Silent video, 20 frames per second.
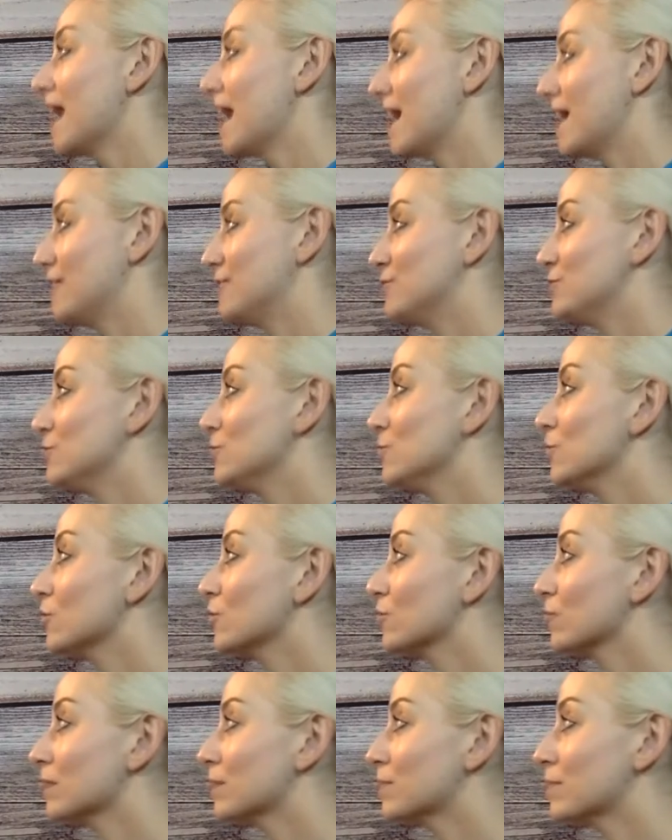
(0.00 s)
and to
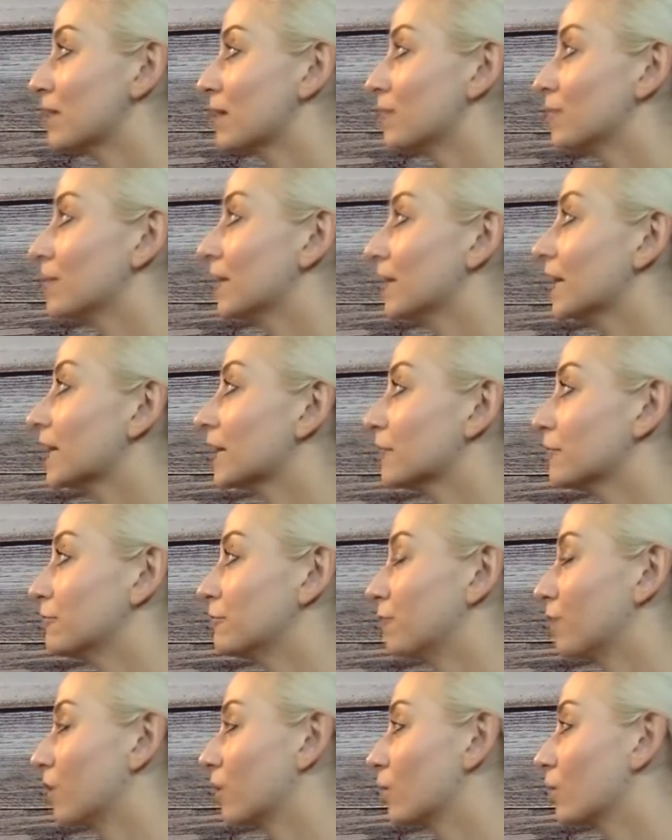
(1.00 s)
the republic
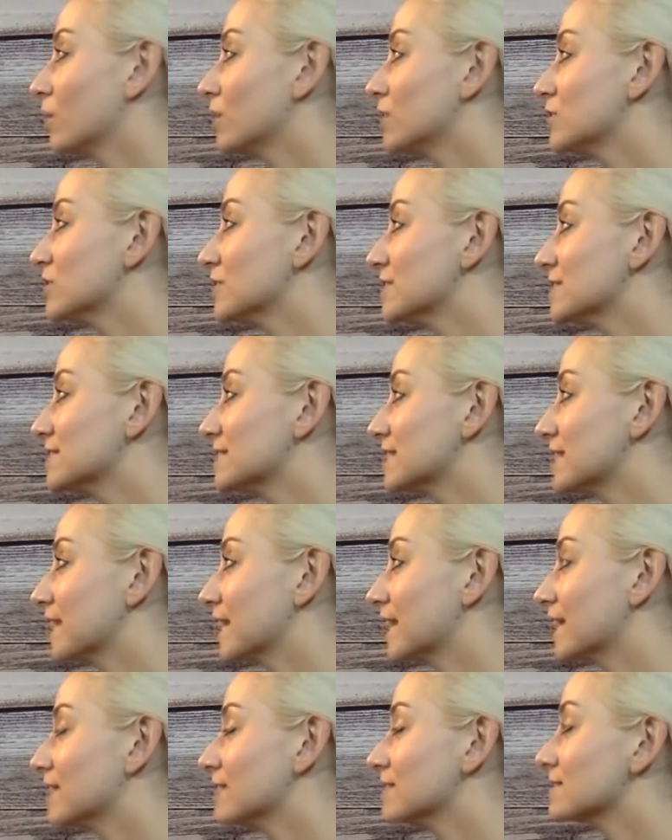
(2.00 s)
for which it
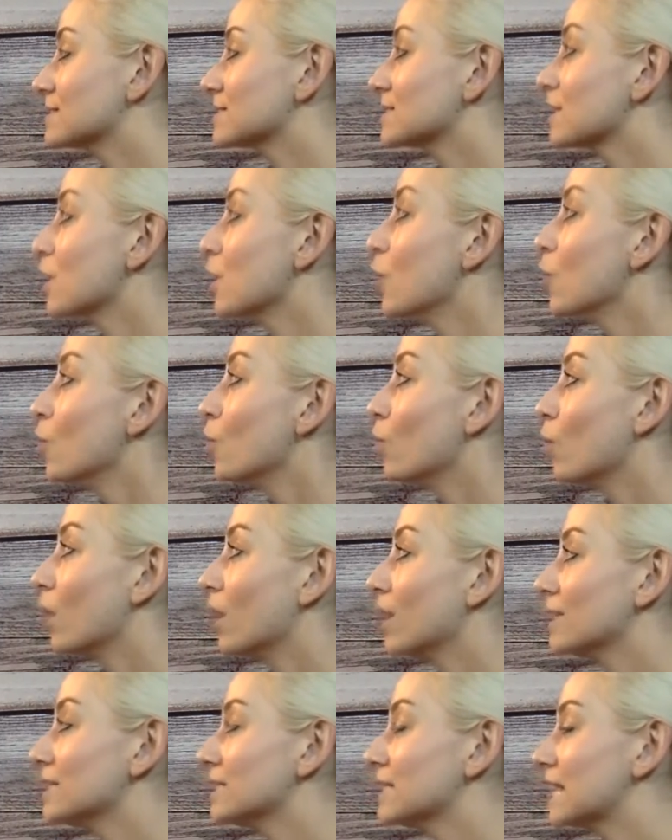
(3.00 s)
stands,
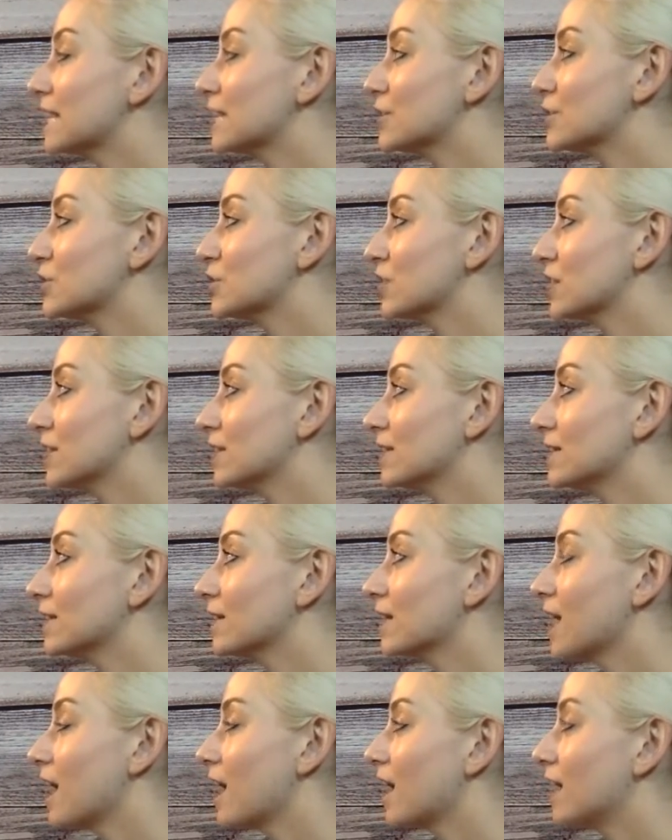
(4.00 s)
one nation,
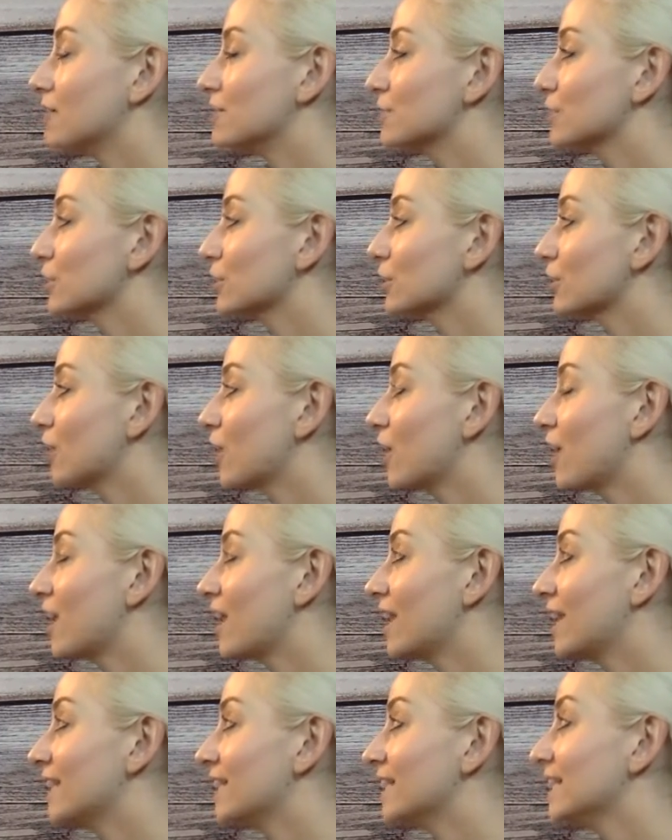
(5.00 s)
under
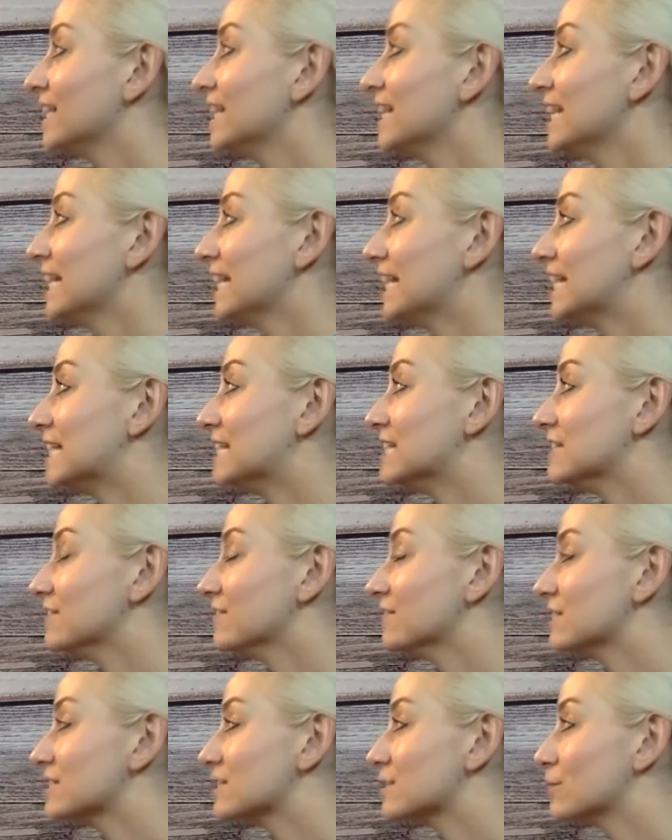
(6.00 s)
God,
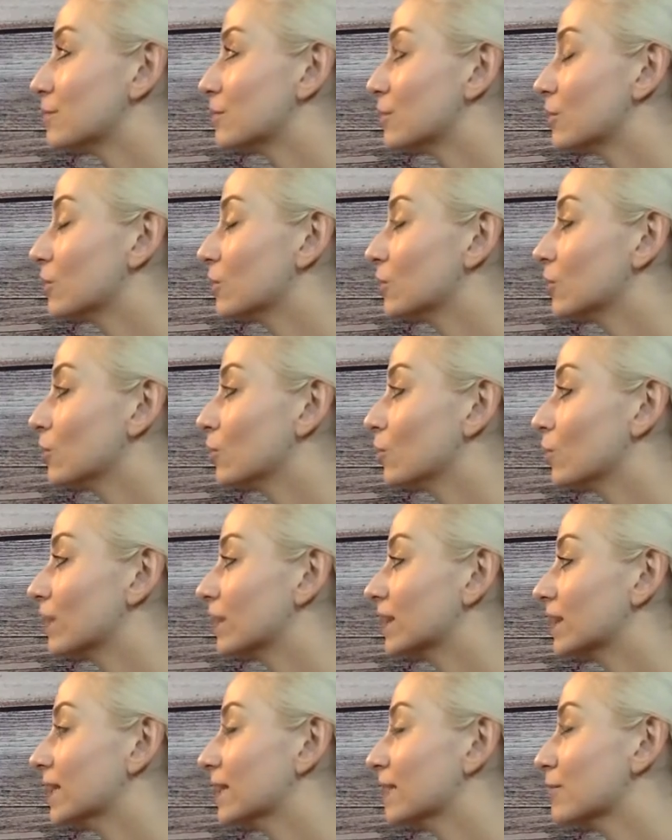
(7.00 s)
indivisible, with
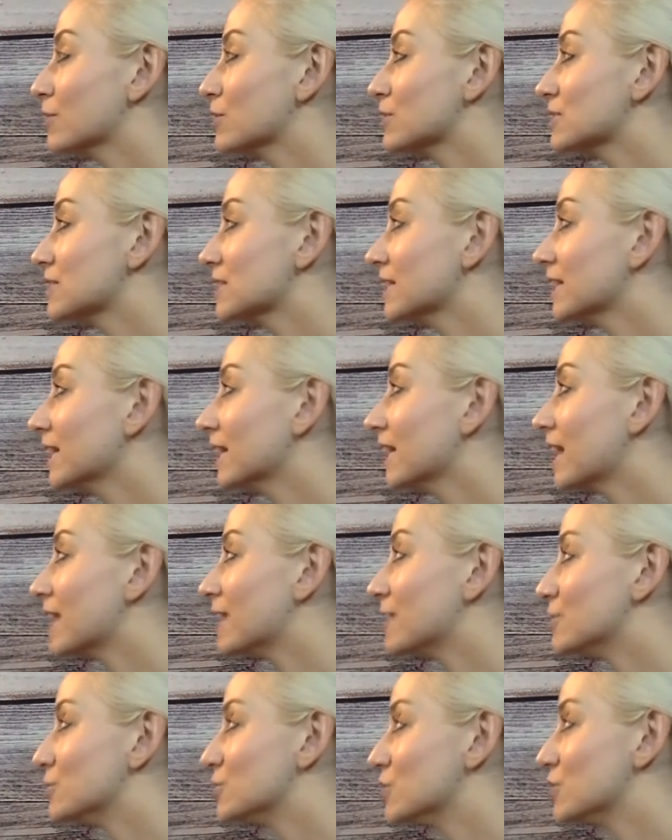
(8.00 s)
liberty
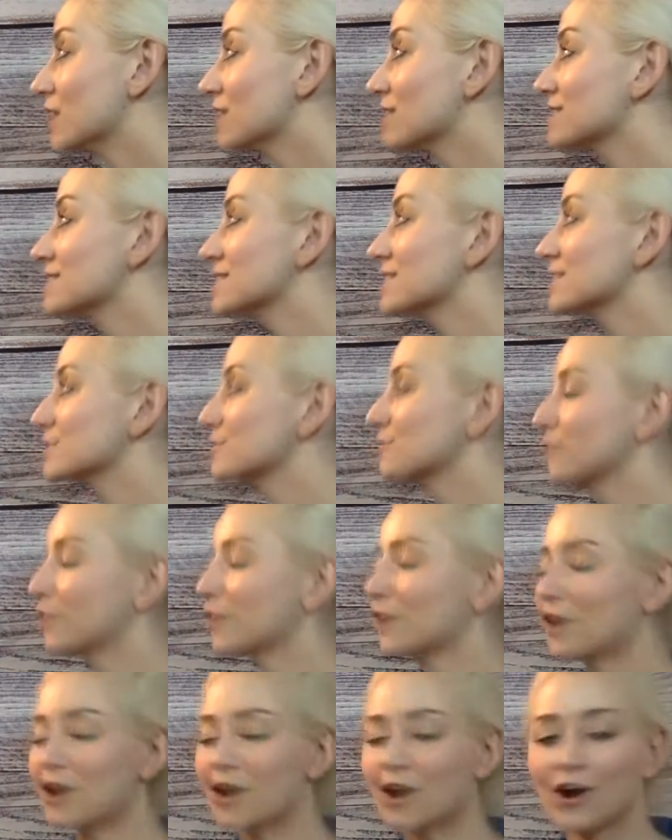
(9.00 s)
and justice for
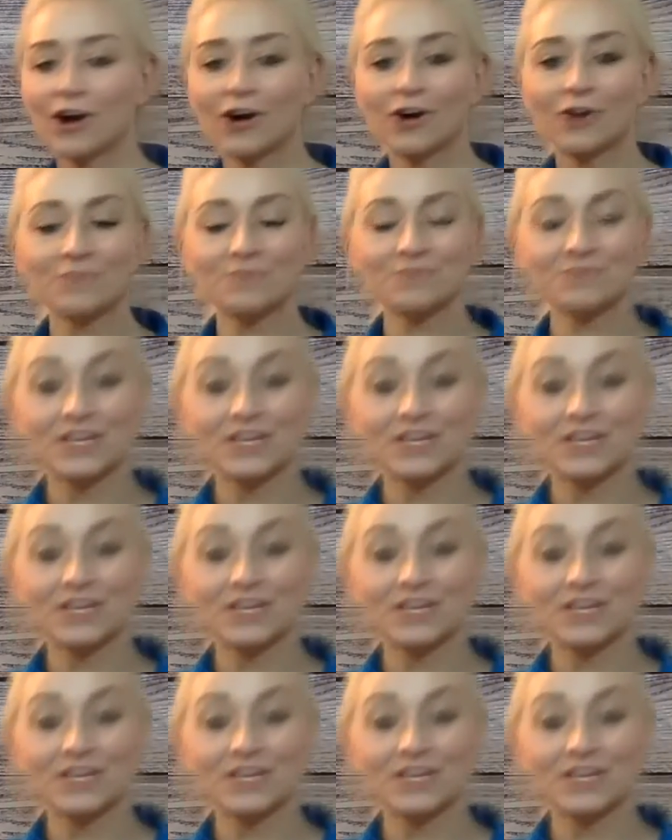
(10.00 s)
all.